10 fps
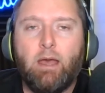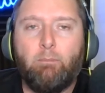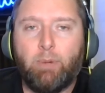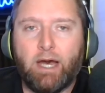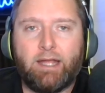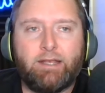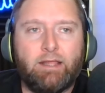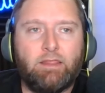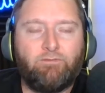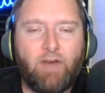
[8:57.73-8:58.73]
but
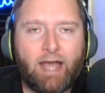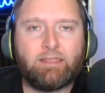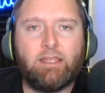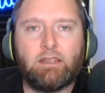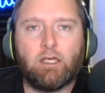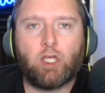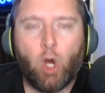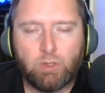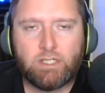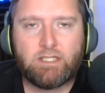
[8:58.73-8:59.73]
the fact that the
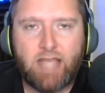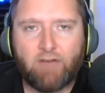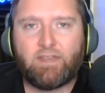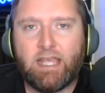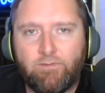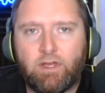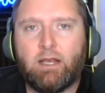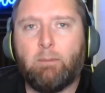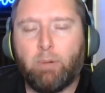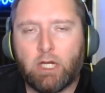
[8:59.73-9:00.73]
coaching staff
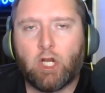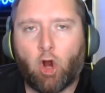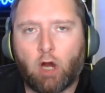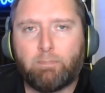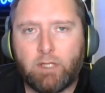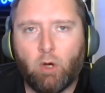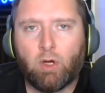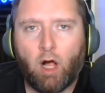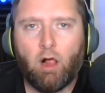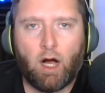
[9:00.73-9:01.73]
even put an RPO
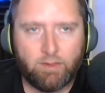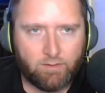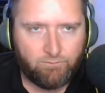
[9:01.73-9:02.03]
call on the